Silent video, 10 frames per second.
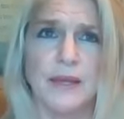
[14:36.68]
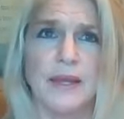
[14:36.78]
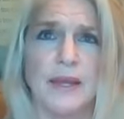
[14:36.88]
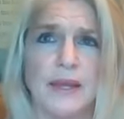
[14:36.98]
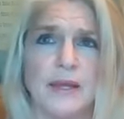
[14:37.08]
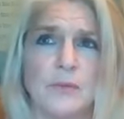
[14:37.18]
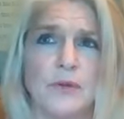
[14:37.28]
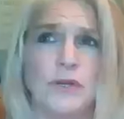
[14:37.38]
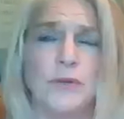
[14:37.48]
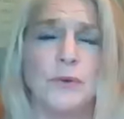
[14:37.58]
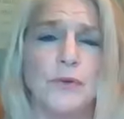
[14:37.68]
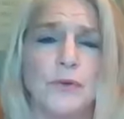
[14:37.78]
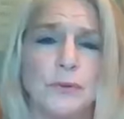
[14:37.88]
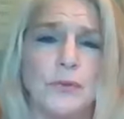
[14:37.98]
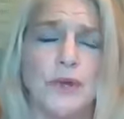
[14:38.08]
And when you go
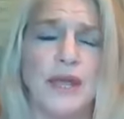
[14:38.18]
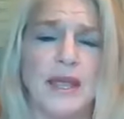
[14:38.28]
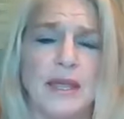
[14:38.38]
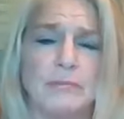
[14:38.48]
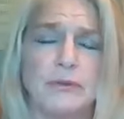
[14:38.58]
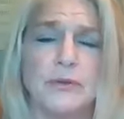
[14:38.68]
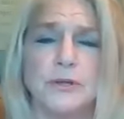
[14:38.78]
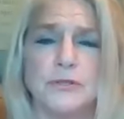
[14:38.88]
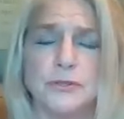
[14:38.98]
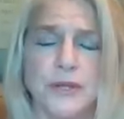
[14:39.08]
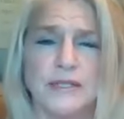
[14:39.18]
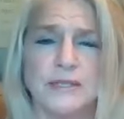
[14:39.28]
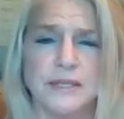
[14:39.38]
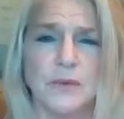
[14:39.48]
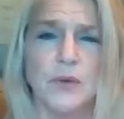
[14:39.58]
through a Pluto
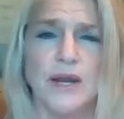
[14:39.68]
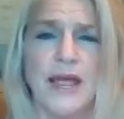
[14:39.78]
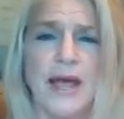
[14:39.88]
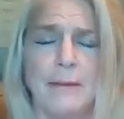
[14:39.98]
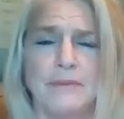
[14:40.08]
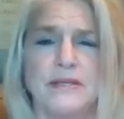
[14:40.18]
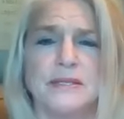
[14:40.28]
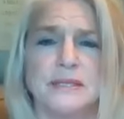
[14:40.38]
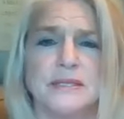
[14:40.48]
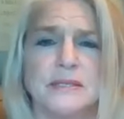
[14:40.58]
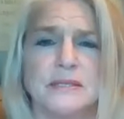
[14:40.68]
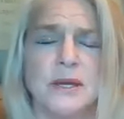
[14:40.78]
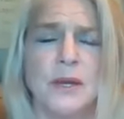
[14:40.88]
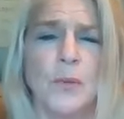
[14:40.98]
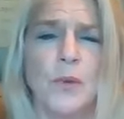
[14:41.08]
transit, what happens is
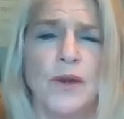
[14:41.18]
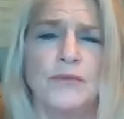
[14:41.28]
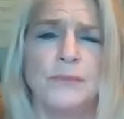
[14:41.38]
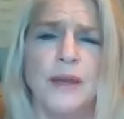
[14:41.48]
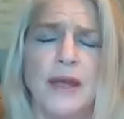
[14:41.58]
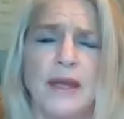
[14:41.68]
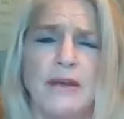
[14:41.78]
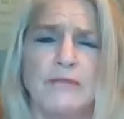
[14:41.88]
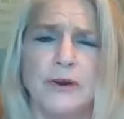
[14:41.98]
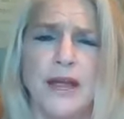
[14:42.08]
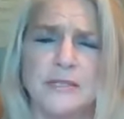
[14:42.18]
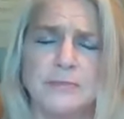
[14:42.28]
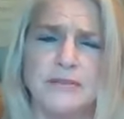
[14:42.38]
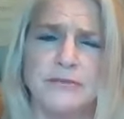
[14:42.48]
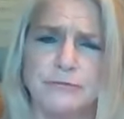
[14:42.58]
whatever has
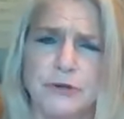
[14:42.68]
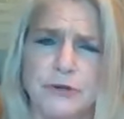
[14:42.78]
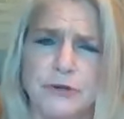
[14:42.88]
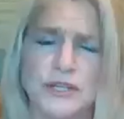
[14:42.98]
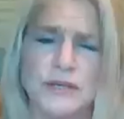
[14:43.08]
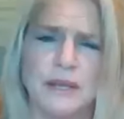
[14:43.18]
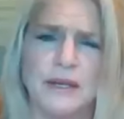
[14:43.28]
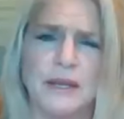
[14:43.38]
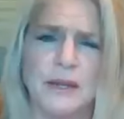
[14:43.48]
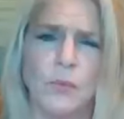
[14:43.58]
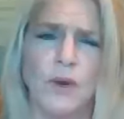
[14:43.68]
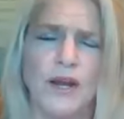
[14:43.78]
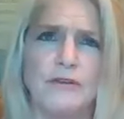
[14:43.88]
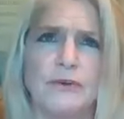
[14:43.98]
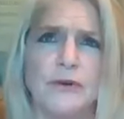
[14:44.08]
been frozen, meaning
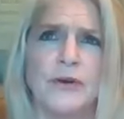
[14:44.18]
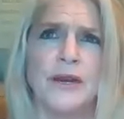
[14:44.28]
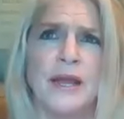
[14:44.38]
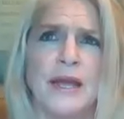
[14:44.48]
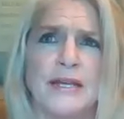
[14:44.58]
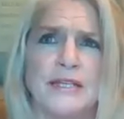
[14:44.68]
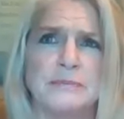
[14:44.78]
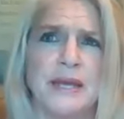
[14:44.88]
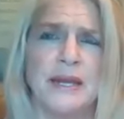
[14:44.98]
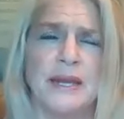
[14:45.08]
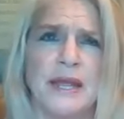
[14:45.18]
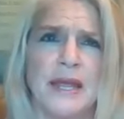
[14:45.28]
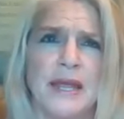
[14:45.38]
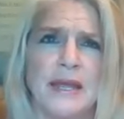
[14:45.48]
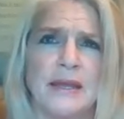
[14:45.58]
whatever has been
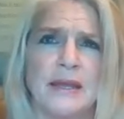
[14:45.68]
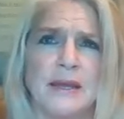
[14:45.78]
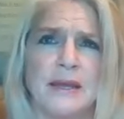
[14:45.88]
a